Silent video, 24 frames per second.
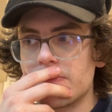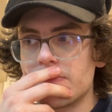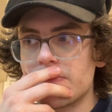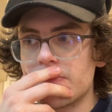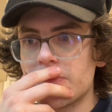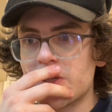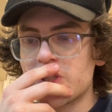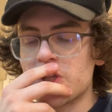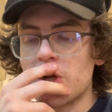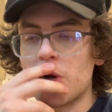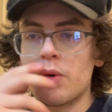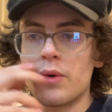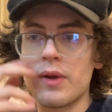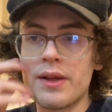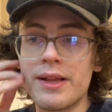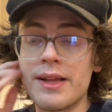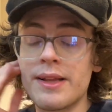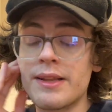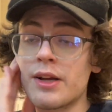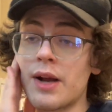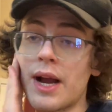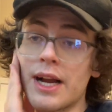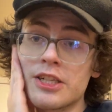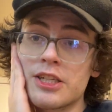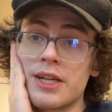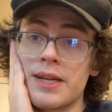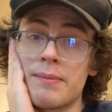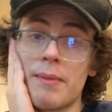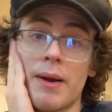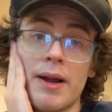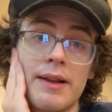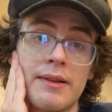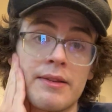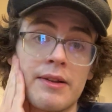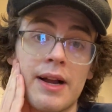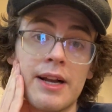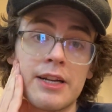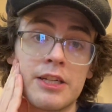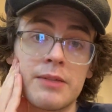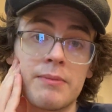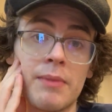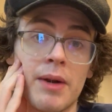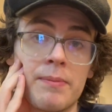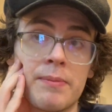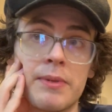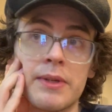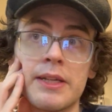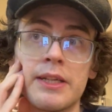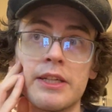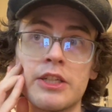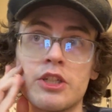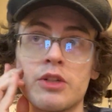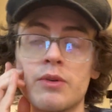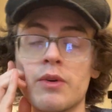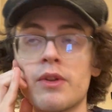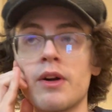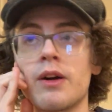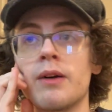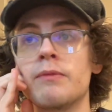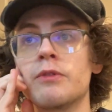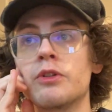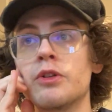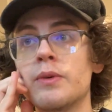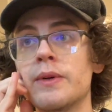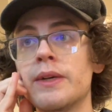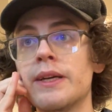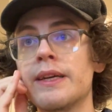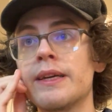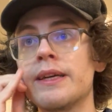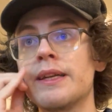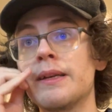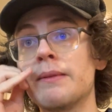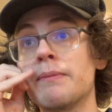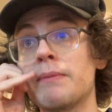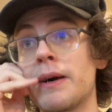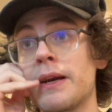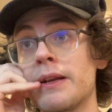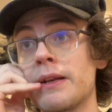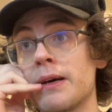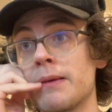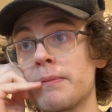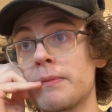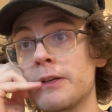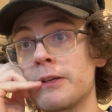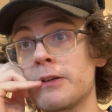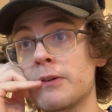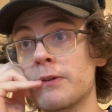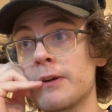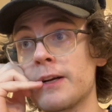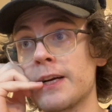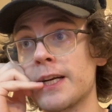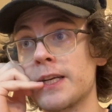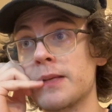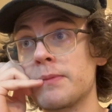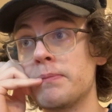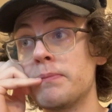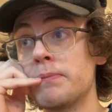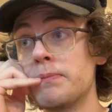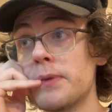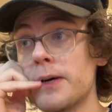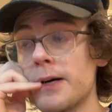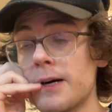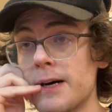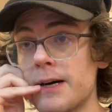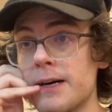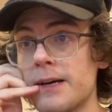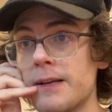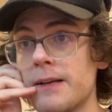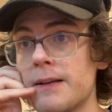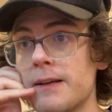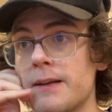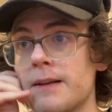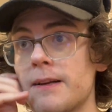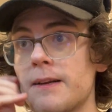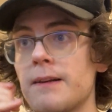So there actually might be an issue with how I'm doing it, and it might not be correct. But